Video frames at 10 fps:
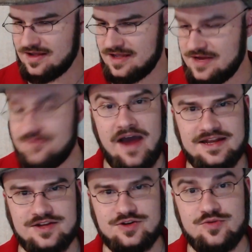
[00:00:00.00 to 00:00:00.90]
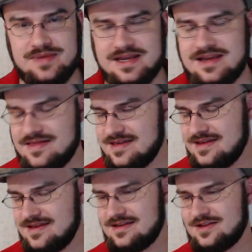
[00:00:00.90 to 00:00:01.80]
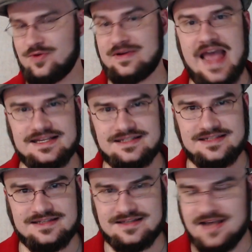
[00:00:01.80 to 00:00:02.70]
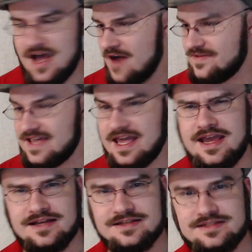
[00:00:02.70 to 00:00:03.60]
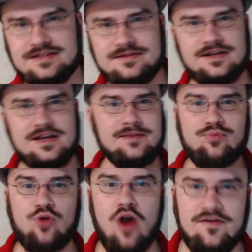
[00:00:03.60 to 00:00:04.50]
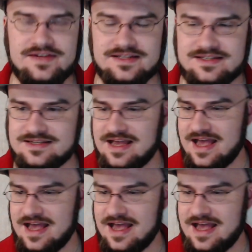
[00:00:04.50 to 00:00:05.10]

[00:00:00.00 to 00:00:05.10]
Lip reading: invited to be the guests of kings and prophets,